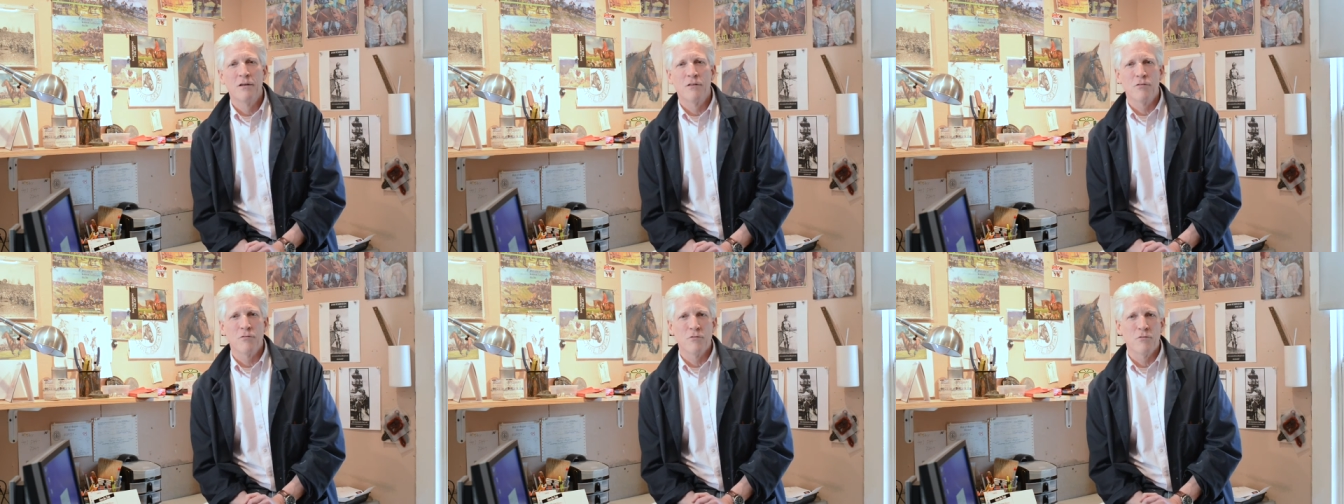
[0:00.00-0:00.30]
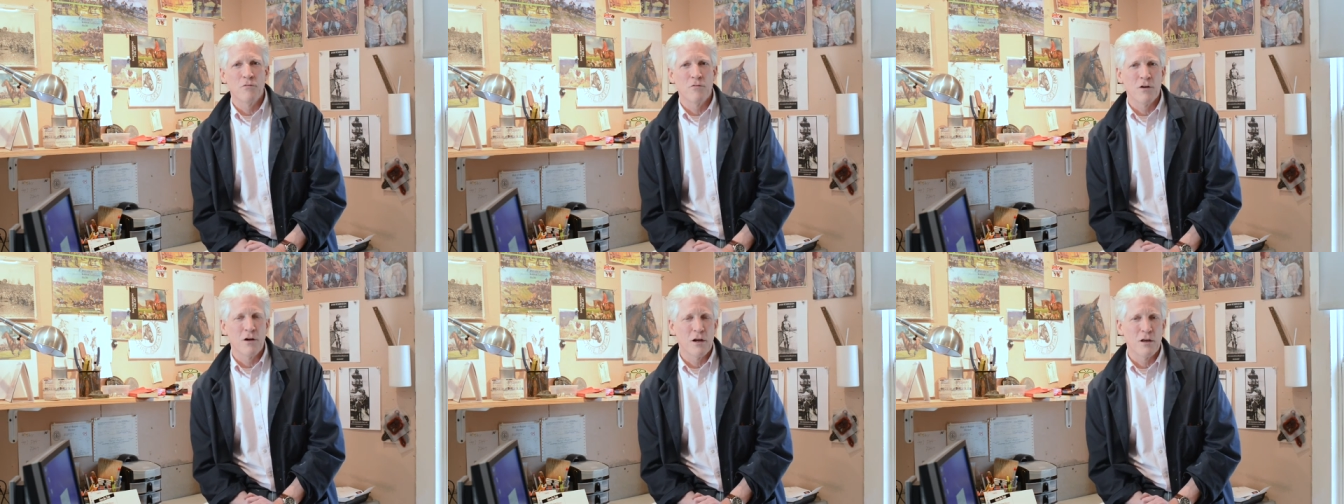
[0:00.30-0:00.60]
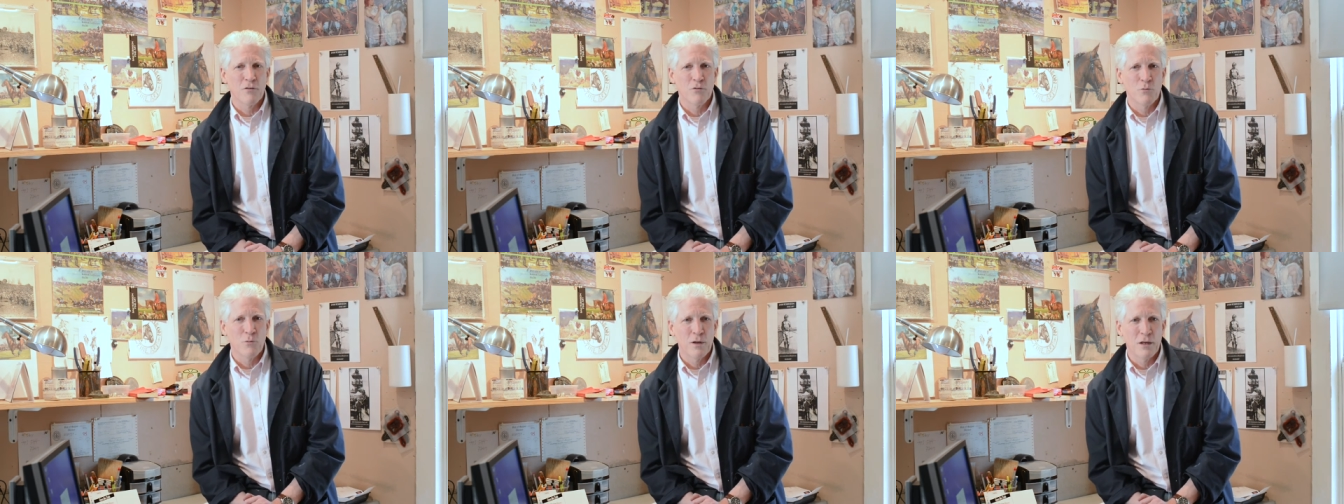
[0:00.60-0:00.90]
through
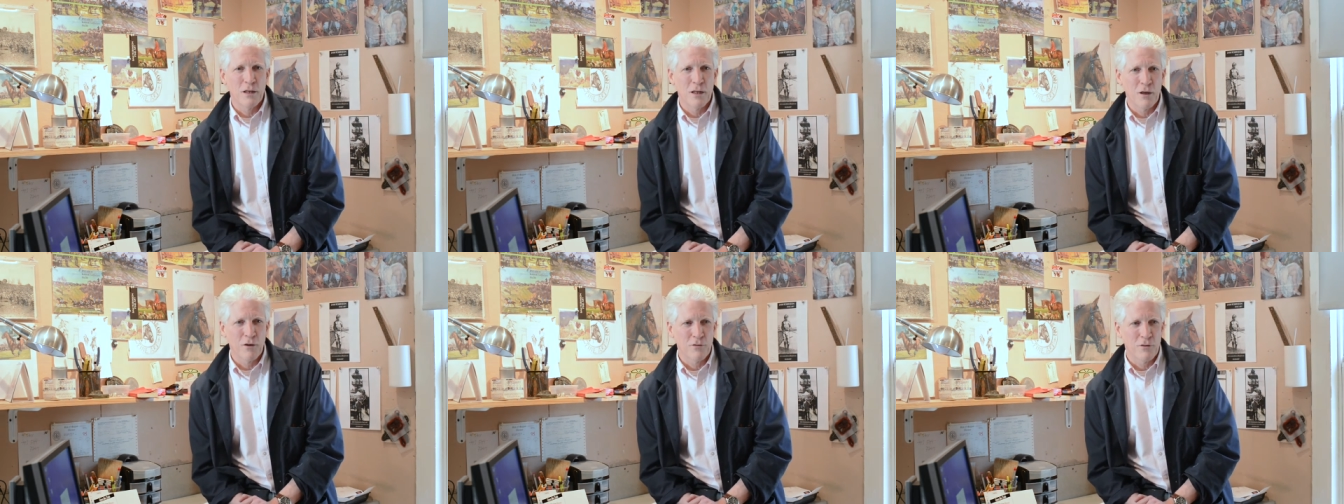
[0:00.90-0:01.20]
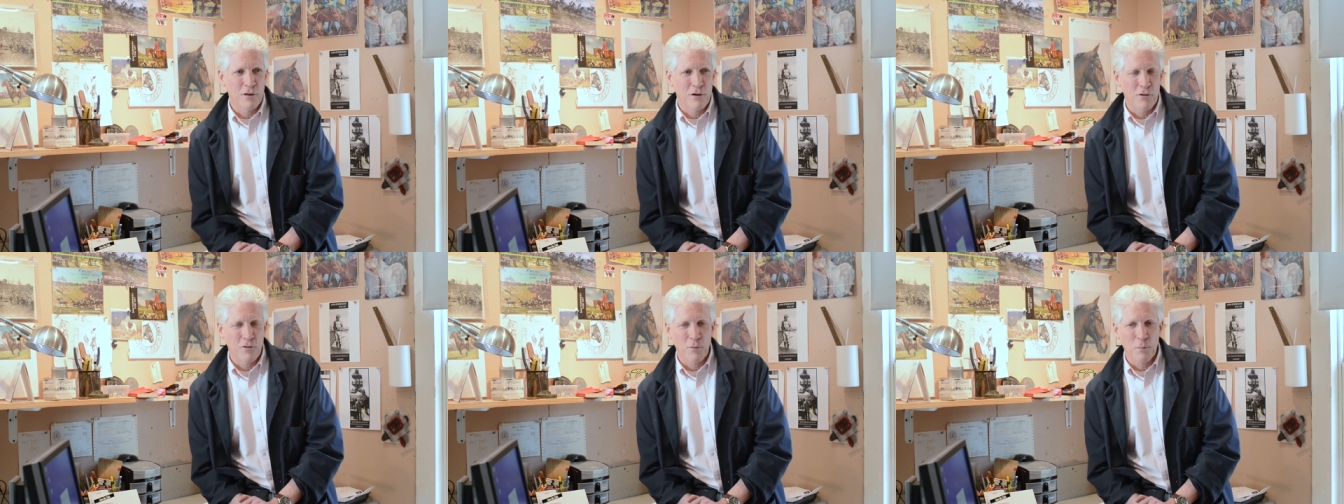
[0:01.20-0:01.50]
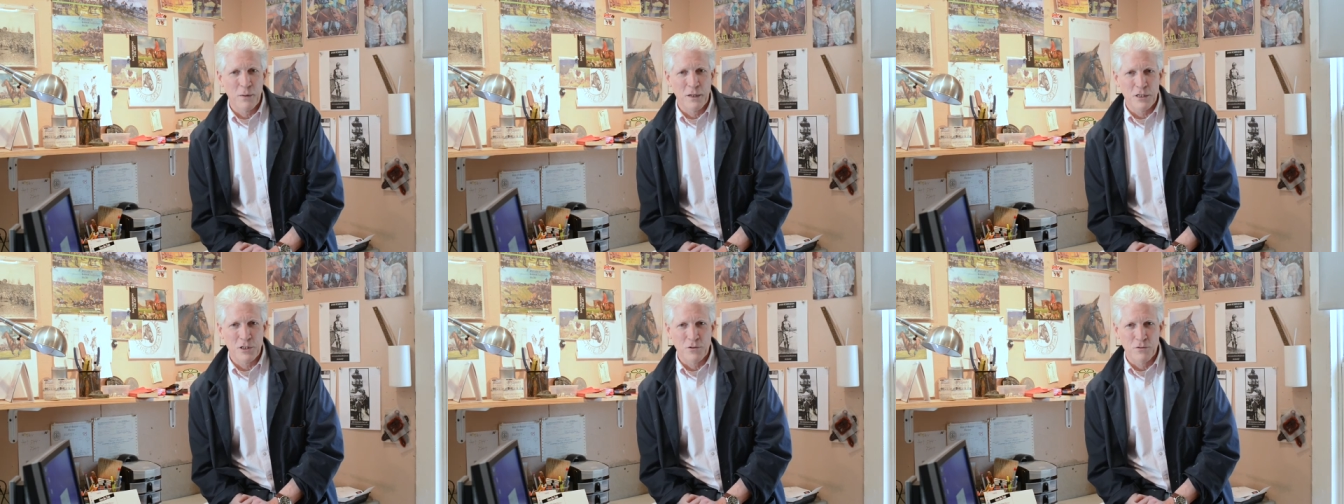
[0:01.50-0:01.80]
various windows that are the
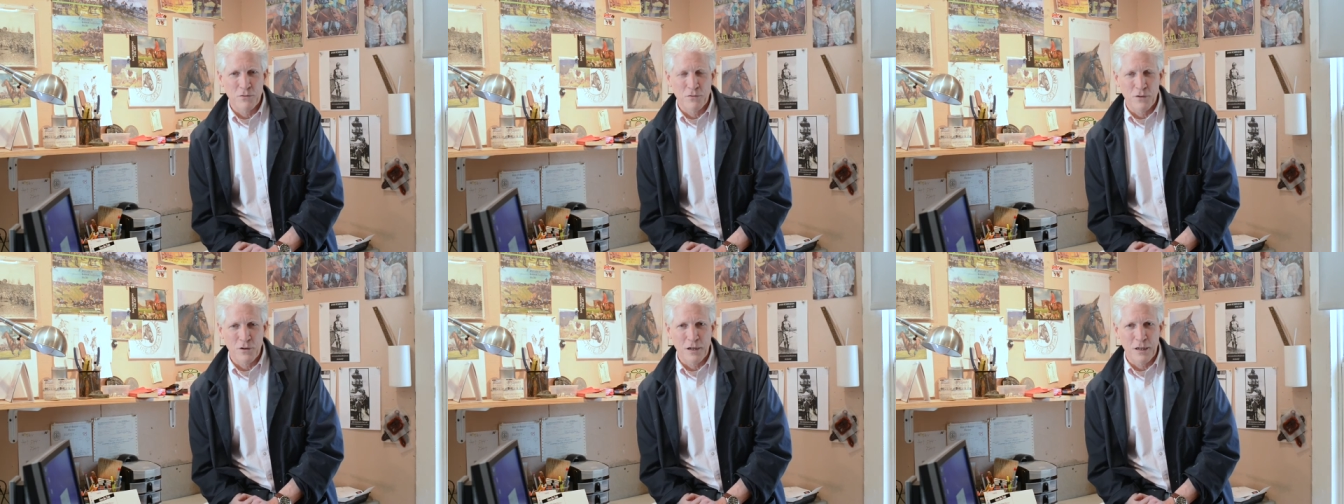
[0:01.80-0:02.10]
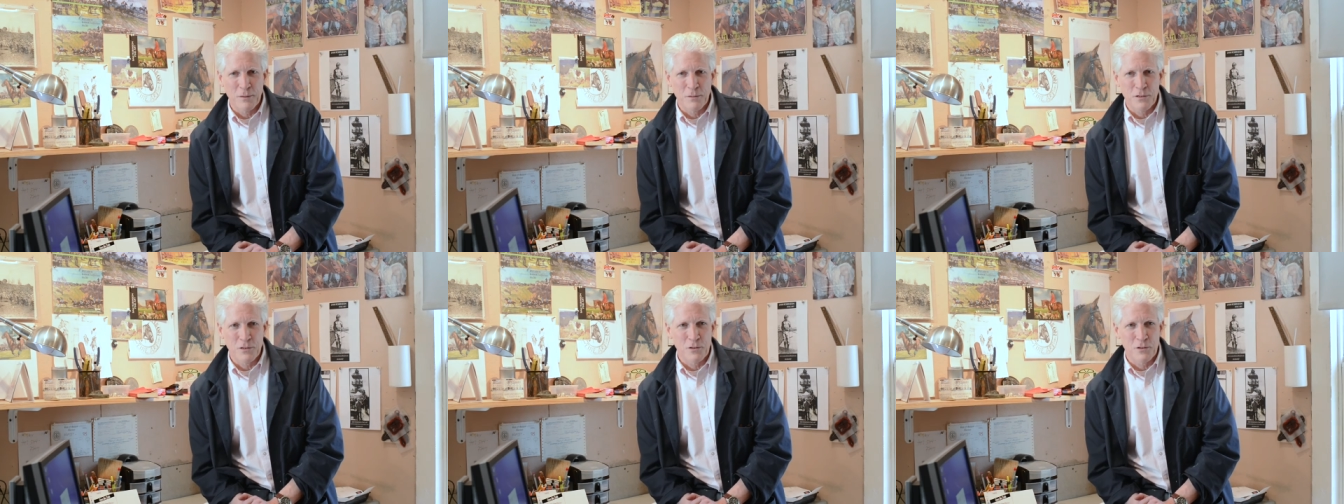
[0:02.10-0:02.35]
picture frames.